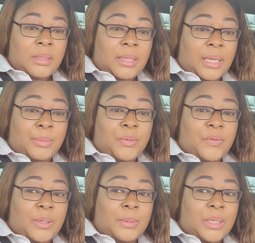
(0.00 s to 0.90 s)
they can
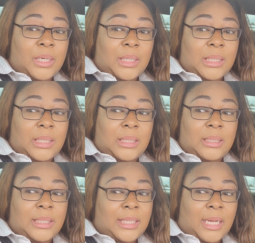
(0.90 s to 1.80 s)
move it up early.
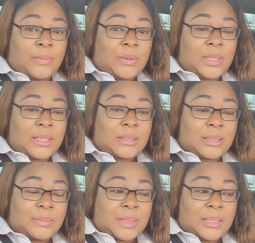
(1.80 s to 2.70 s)
Did I want to
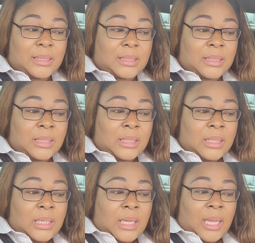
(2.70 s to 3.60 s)
accept it?
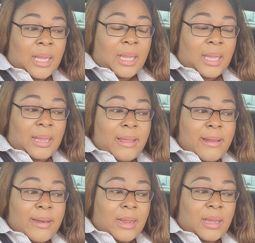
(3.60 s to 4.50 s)

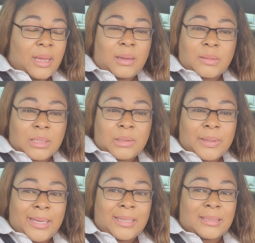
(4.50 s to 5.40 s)
And I was a
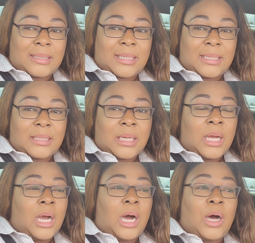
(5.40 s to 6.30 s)
little hesitant,
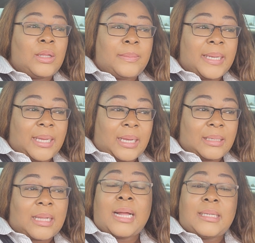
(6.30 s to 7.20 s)
only
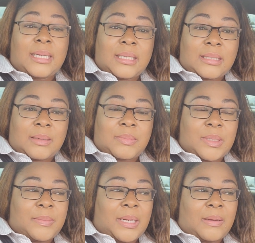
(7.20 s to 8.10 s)
because I did
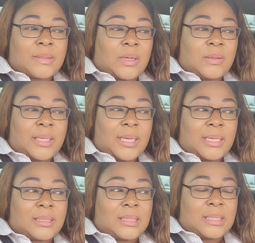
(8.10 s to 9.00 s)
accept it, but I was only
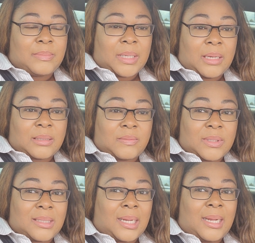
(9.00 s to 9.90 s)
hesitant because of
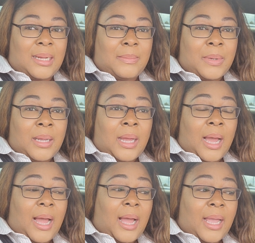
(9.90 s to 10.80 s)
the time.
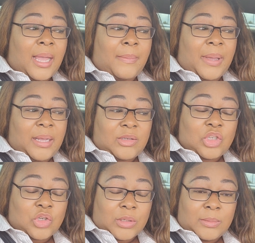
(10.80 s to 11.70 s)
I am
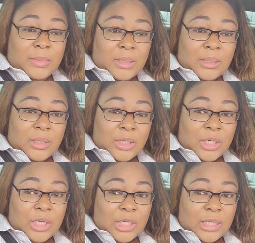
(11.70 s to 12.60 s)
extremely
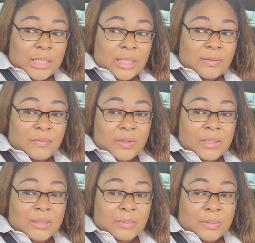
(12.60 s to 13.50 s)
early for
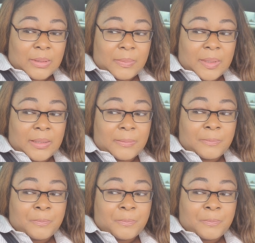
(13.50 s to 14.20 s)
this appointment,